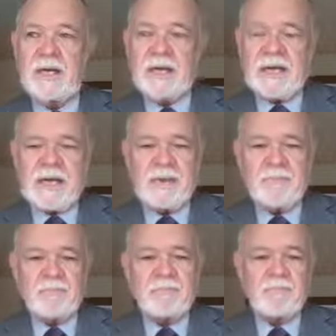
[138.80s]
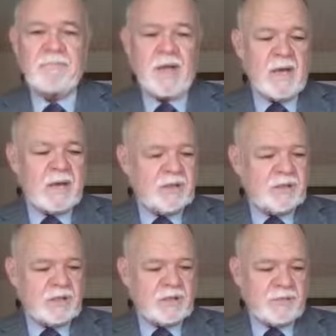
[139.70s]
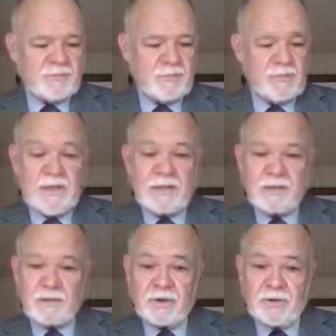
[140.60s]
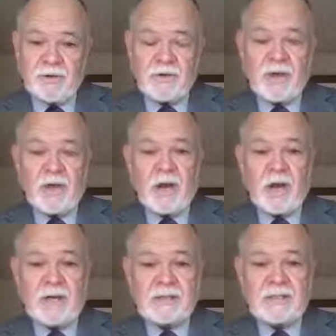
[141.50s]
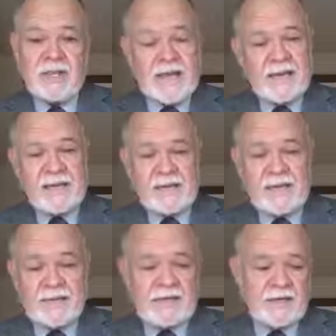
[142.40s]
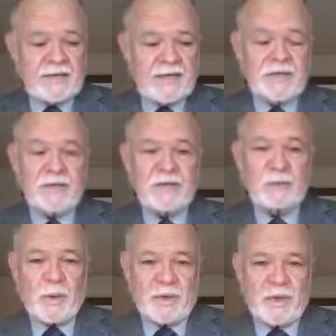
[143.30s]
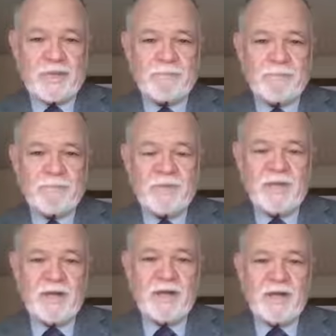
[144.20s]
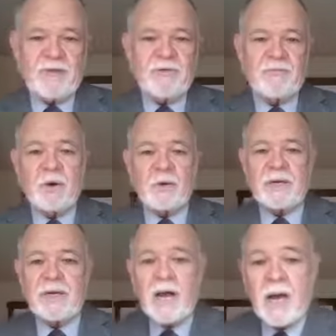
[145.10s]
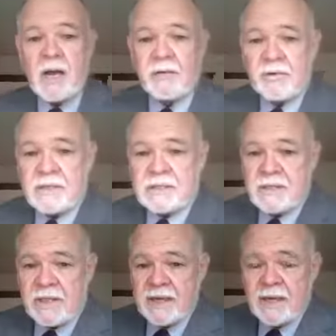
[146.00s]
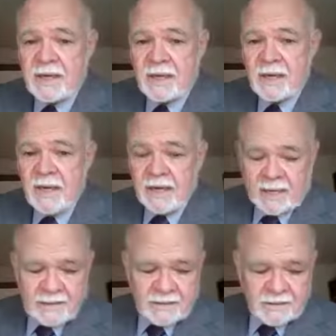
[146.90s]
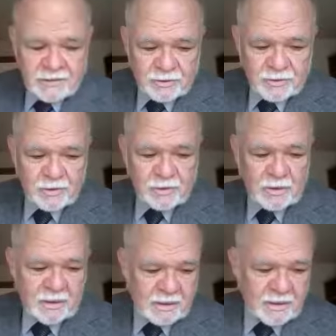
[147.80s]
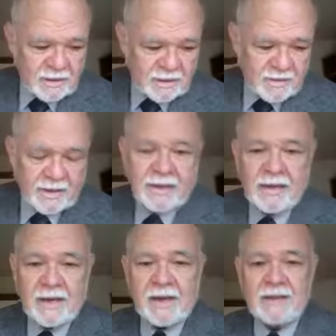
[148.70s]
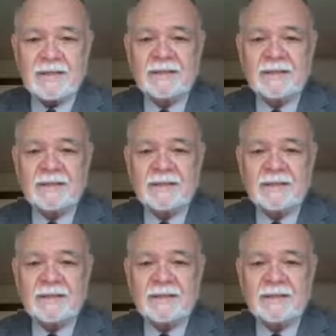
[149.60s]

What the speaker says: came just a few days earlier on August 18, 1920. The vote in Congress that led to the